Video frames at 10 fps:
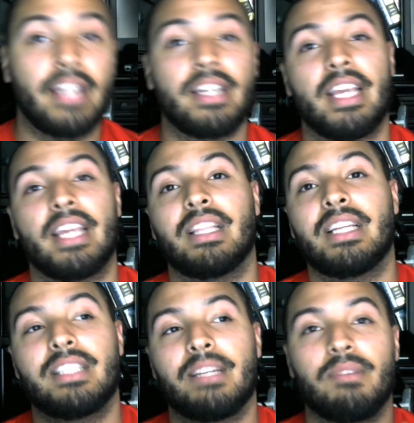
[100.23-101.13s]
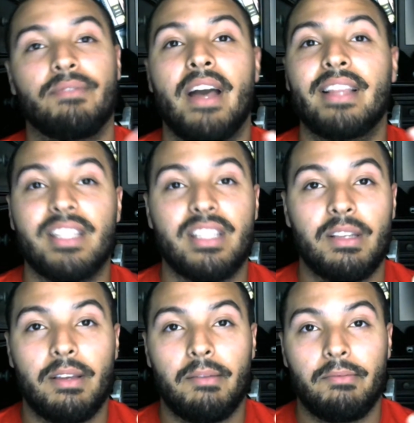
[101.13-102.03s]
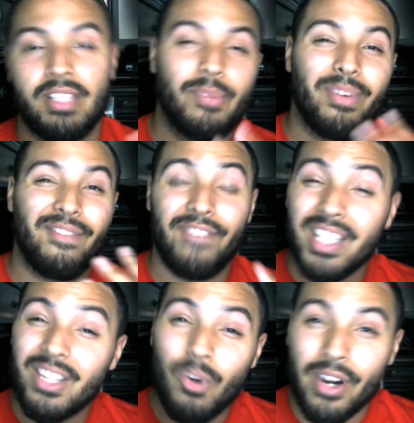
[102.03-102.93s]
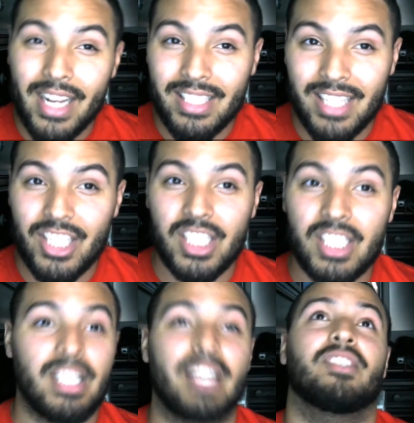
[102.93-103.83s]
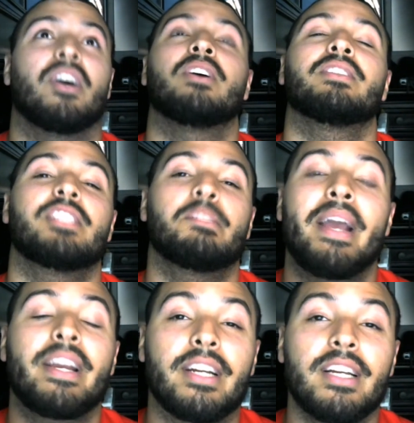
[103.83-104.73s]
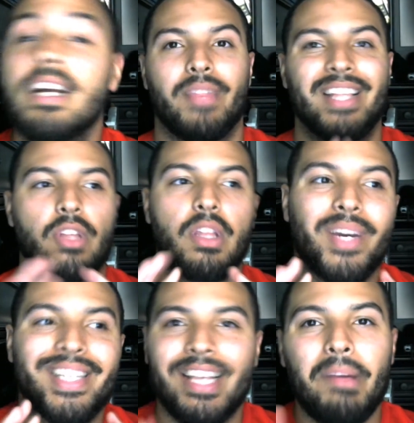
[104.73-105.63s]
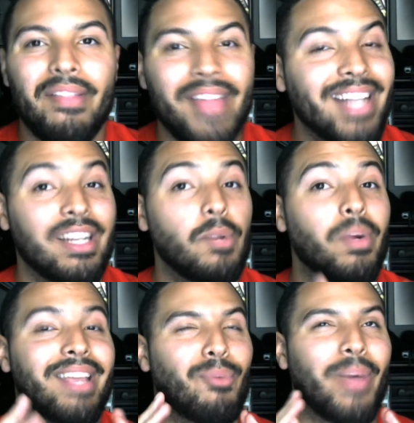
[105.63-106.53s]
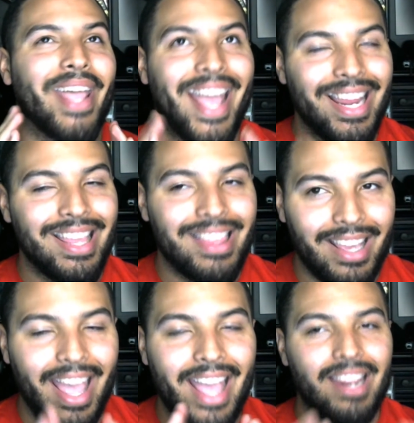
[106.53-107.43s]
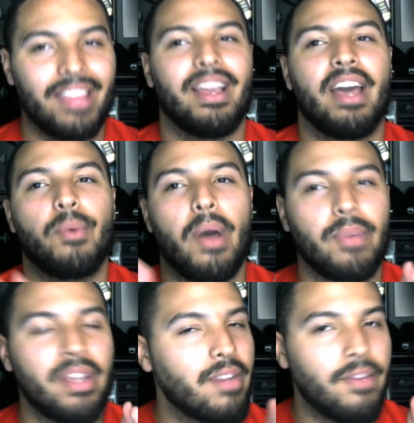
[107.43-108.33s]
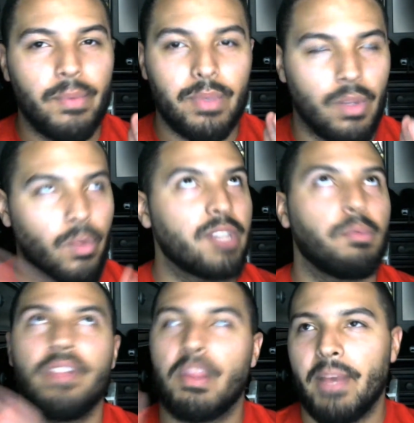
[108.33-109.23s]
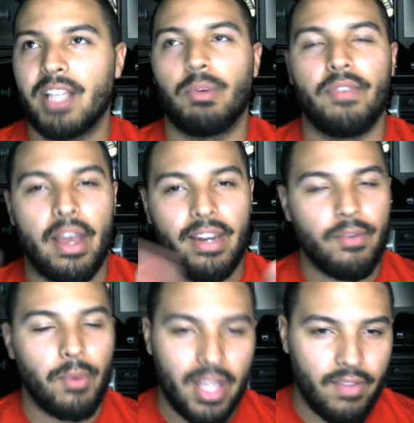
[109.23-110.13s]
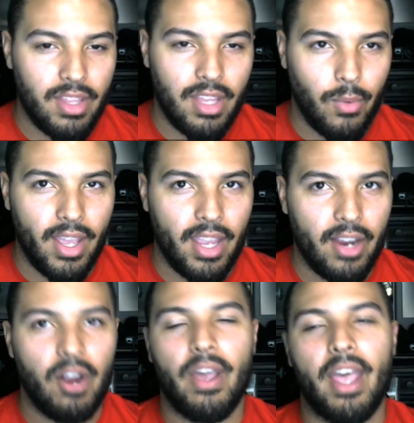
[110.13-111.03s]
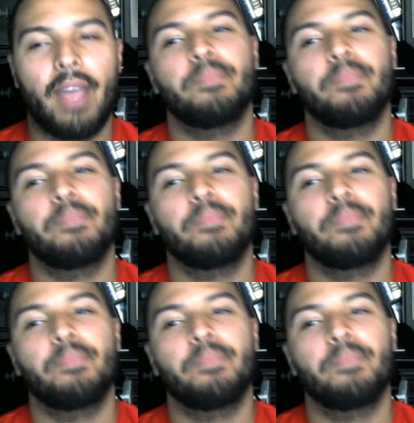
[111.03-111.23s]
it leads him to find this secret villain organization that is called Spectre. And that's all I want to say about that, because I don't want to give away anything. Even if it was the worst movie or the best movie, I'd never want to give anything away here, okay?